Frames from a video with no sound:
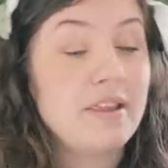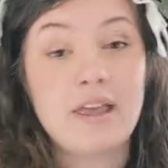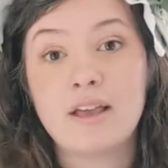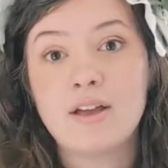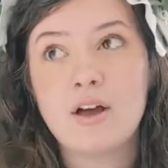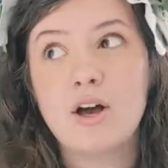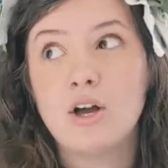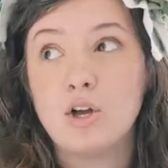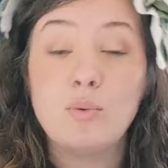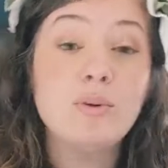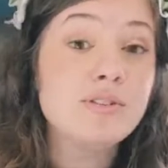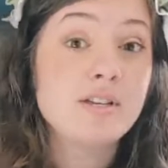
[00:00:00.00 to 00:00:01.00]
like a
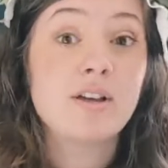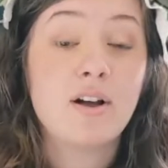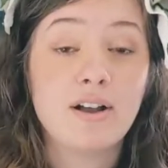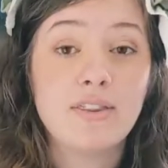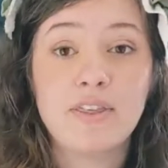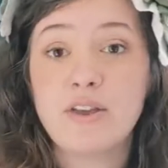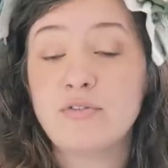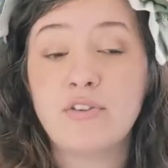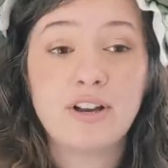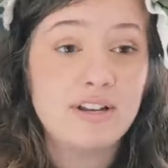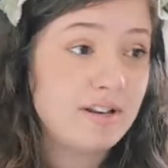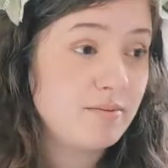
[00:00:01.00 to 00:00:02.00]
quilting cotton that you'd
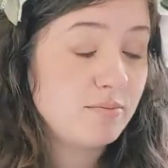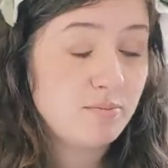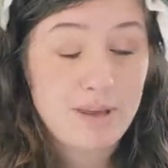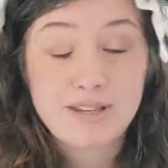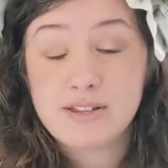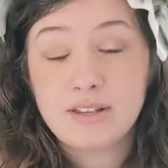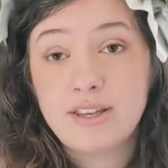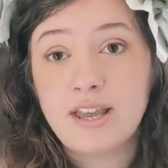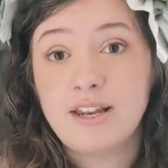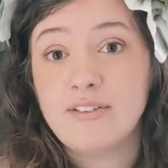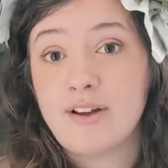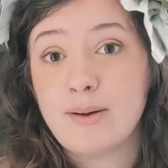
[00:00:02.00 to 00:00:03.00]
find at basically
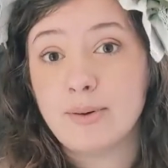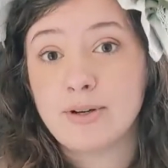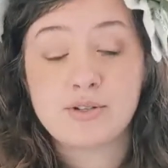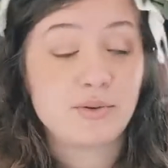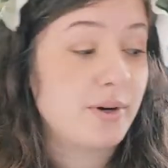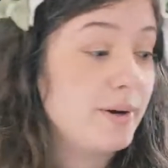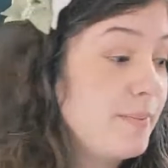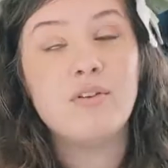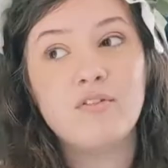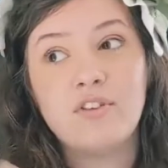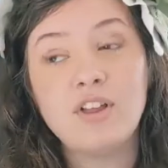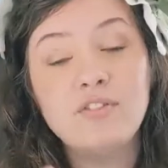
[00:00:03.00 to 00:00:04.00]
any fabric store.
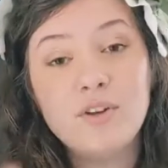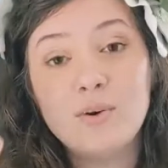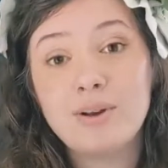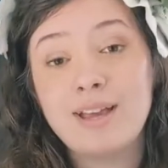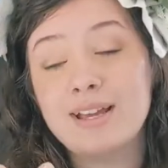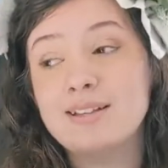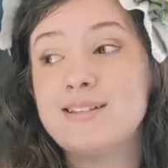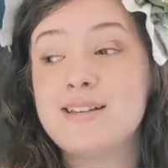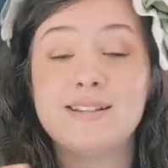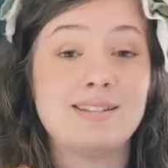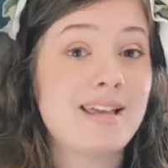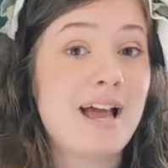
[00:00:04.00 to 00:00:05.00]
While velvet, organza,
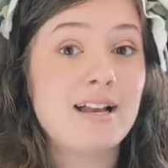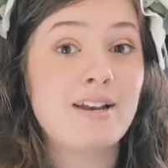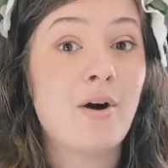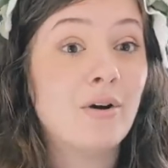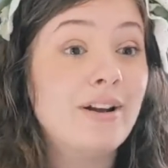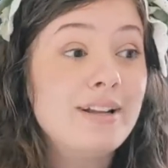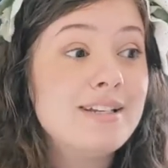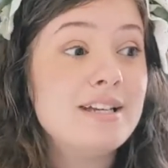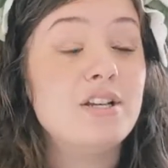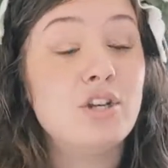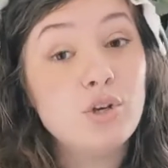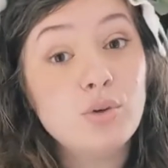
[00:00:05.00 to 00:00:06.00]
and satin are
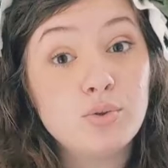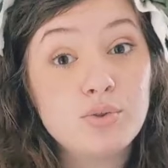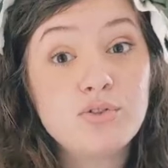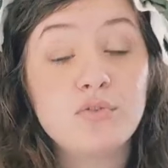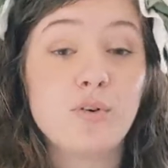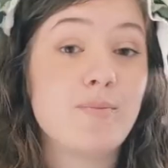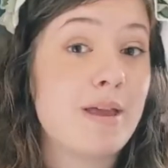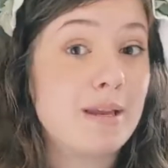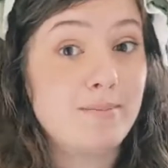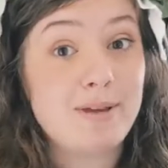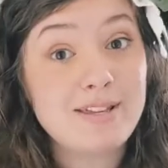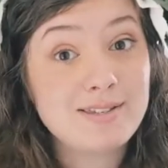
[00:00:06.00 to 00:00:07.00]
indeed used for
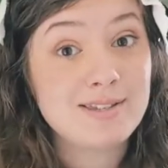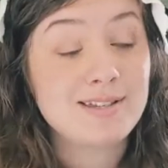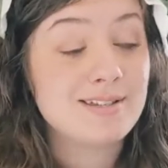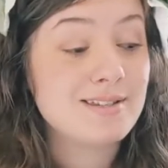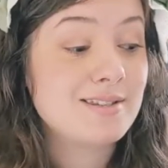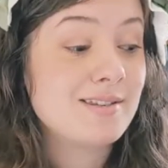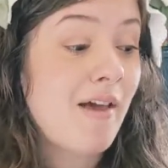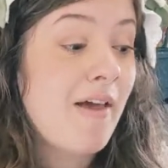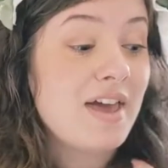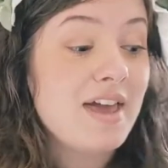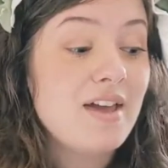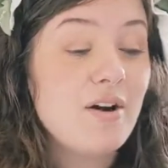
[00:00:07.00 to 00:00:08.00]
main pieces,
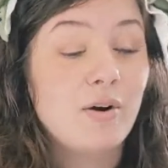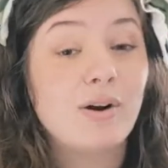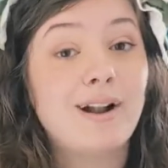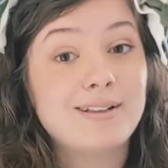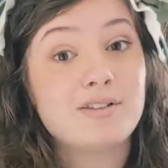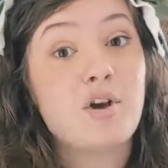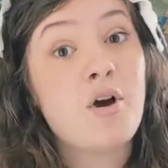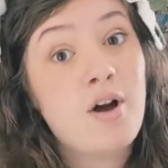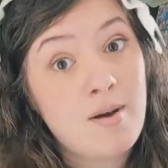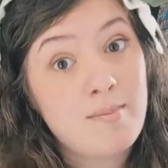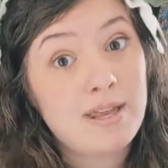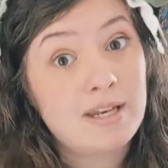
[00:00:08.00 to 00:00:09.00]
they aren't as
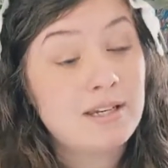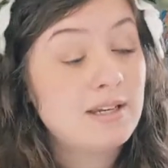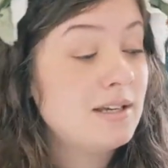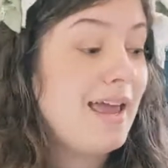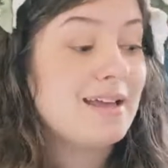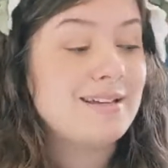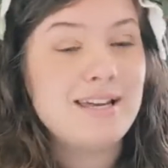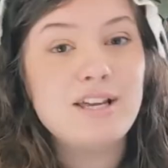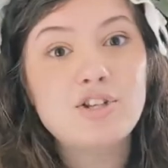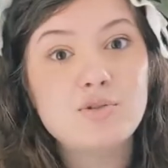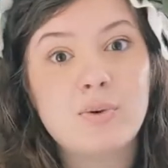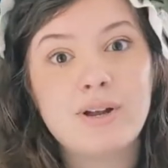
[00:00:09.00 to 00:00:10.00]
common, and
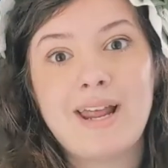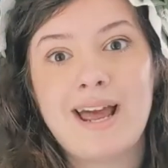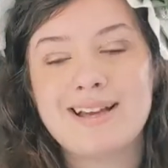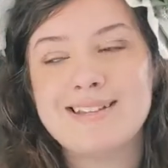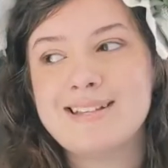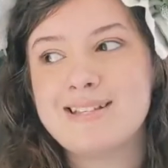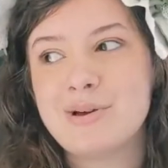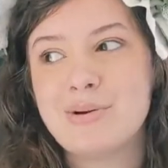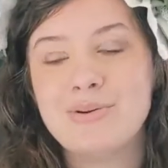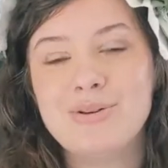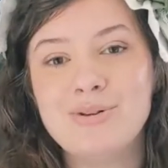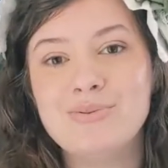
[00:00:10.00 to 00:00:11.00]
each one has its
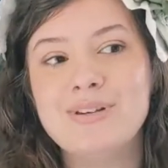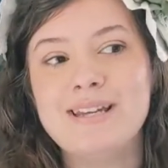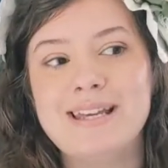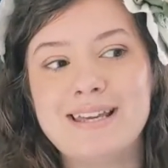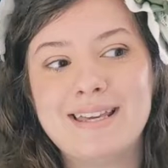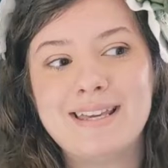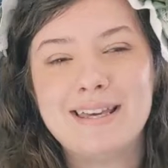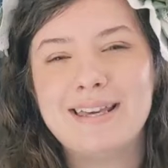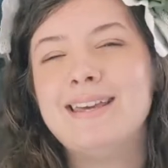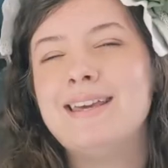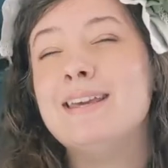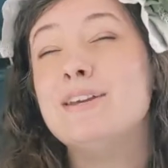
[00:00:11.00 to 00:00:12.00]
own unique
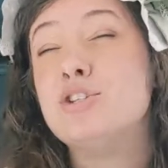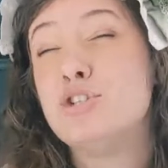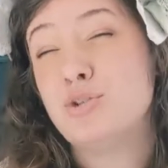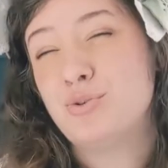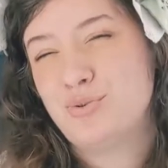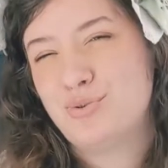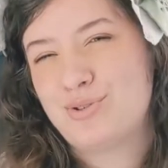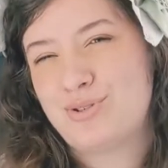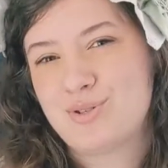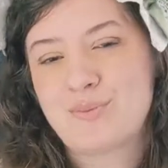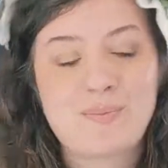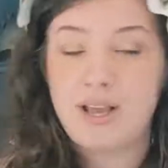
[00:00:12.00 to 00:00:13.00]

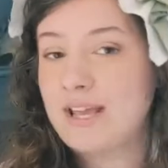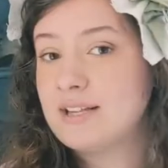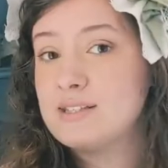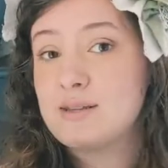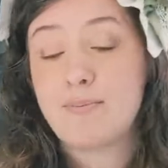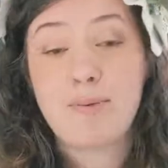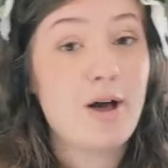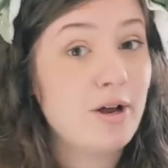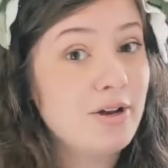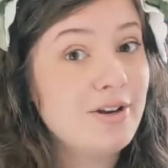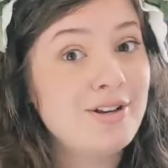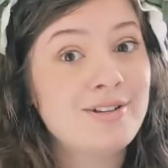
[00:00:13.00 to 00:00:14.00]
issues. Organza
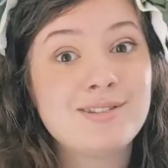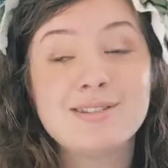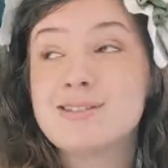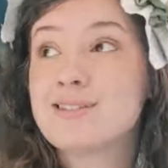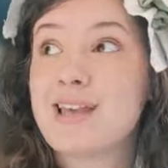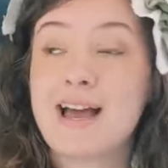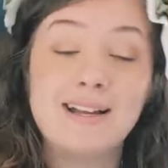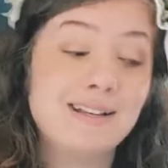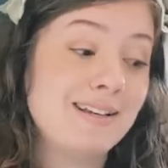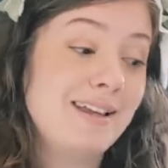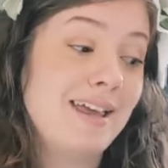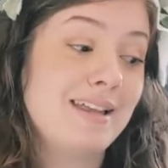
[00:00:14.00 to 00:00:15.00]
puckers,
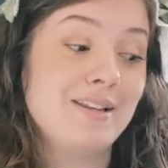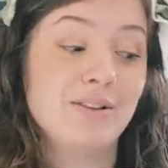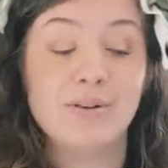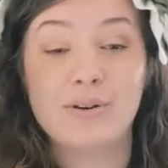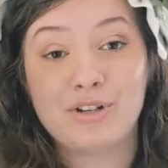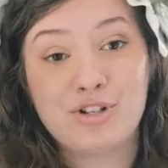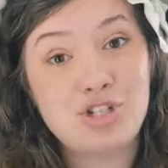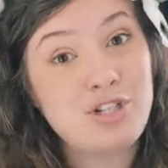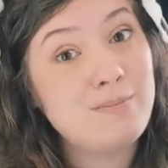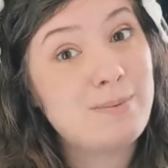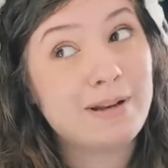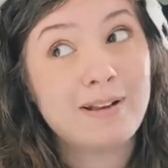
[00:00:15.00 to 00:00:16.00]
satin can look
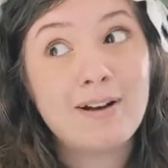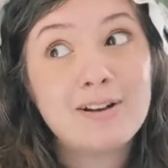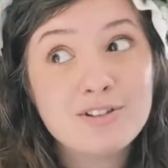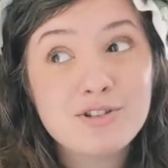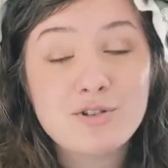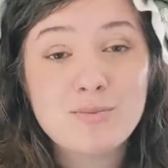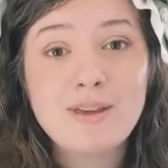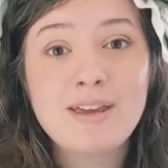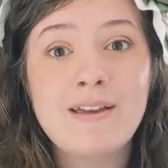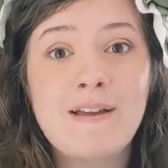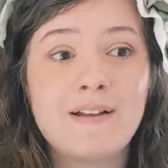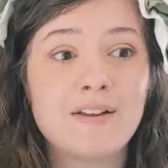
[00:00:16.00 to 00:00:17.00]
cheap and
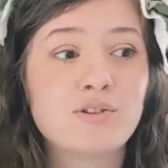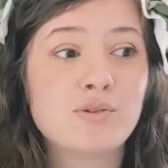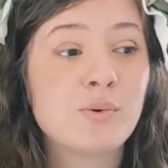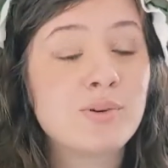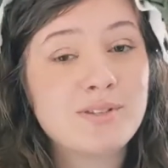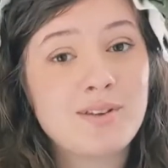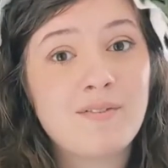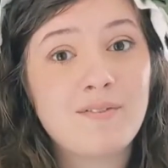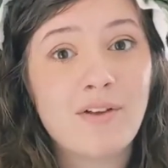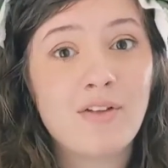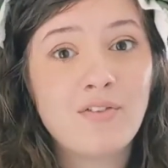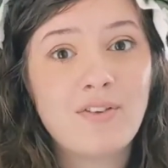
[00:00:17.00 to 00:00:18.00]
costumey, and sourcing
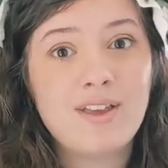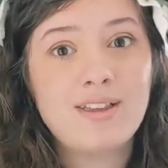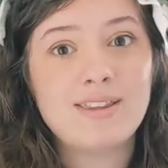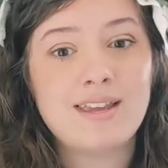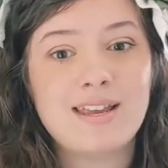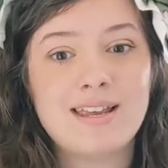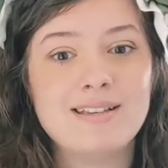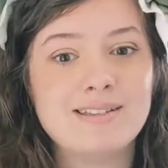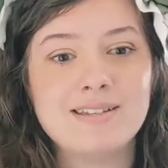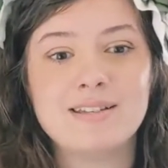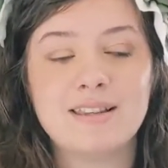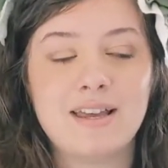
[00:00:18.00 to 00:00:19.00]
velvet that
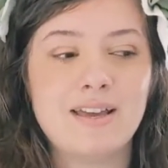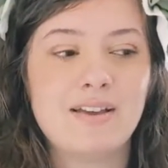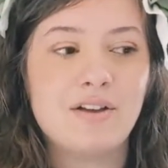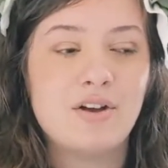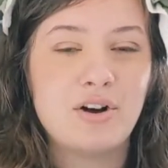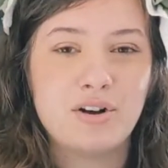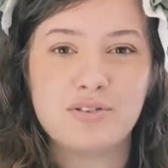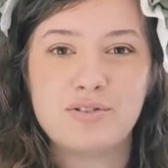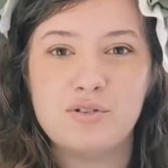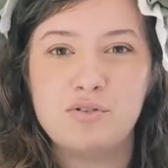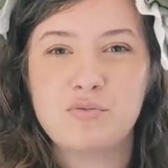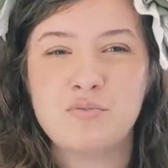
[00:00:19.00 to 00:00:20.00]
isn't like
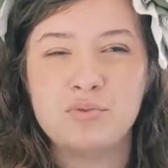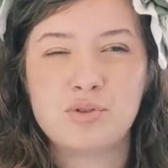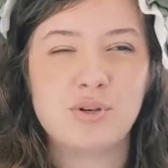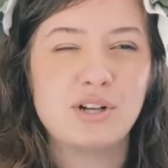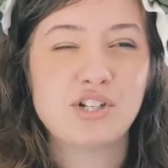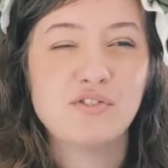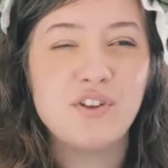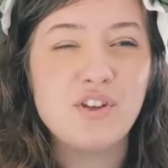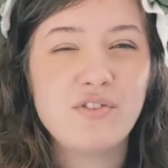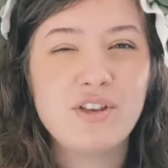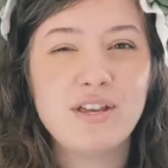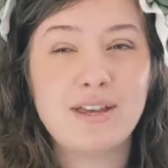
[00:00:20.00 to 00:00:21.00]
costume stretch
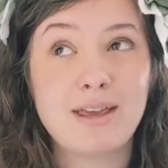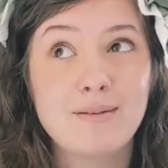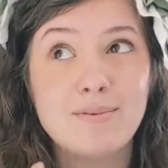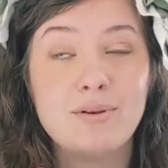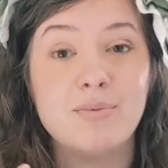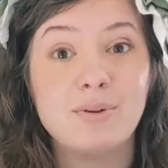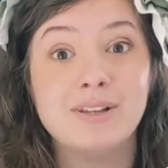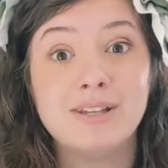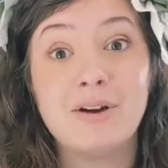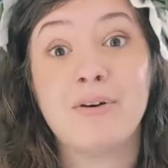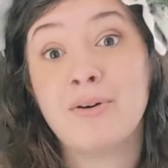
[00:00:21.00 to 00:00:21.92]
velvet can be really